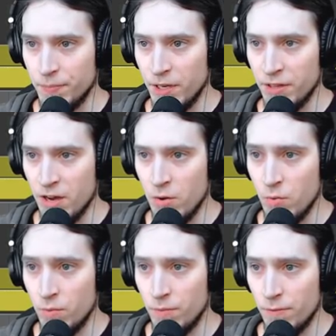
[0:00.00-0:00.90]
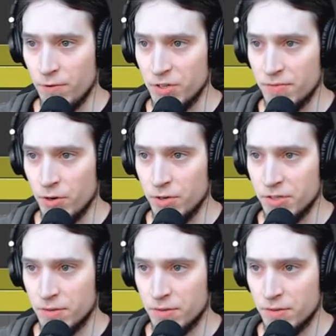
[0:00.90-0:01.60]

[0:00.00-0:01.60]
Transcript: And now first verse,